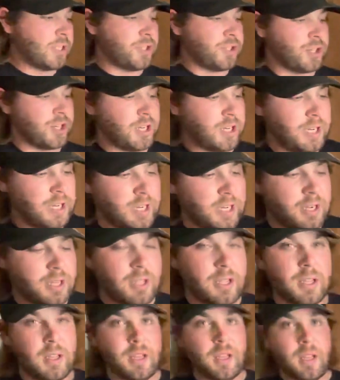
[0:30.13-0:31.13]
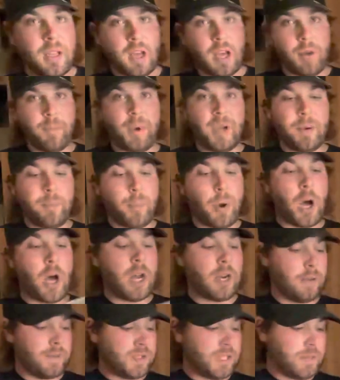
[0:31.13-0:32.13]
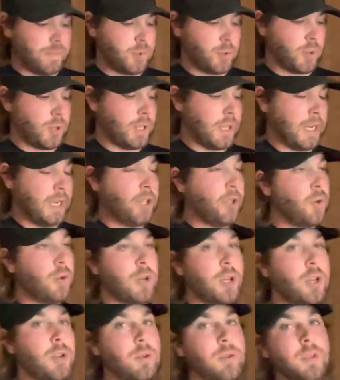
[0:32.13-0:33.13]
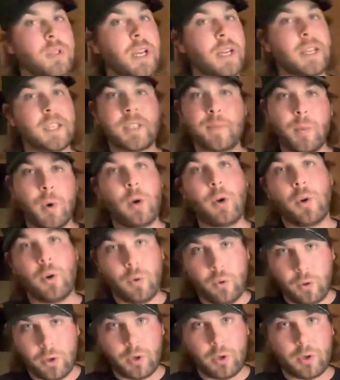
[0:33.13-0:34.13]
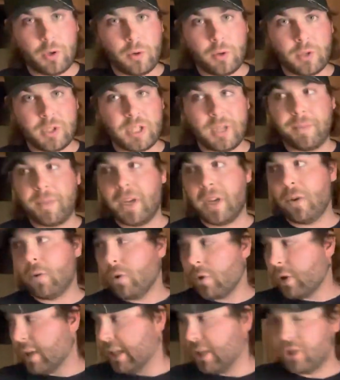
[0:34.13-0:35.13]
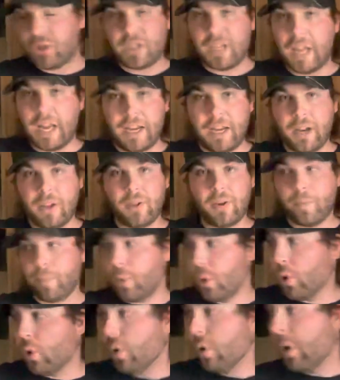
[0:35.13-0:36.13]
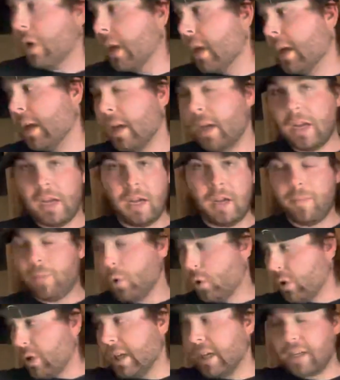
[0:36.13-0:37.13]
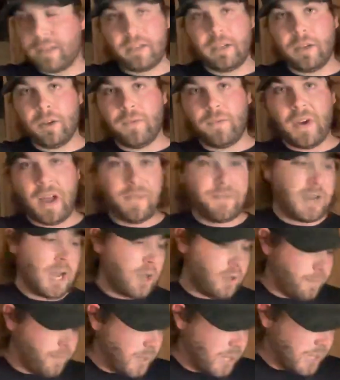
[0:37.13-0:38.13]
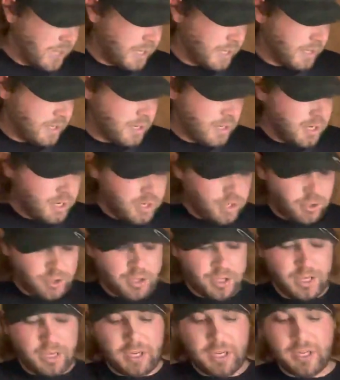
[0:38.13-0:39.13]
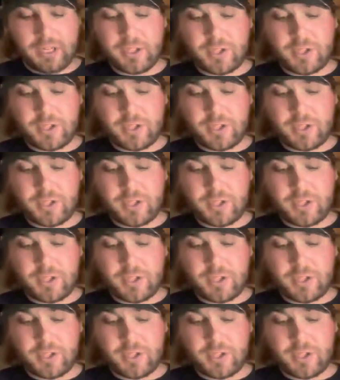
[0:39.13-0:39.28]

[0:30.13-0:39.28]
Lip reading: you're going to need a big pot of some sort. Like, you could use like a small cooler or something, or like any other bowl, or like, 5-gallon bucket. You're going to need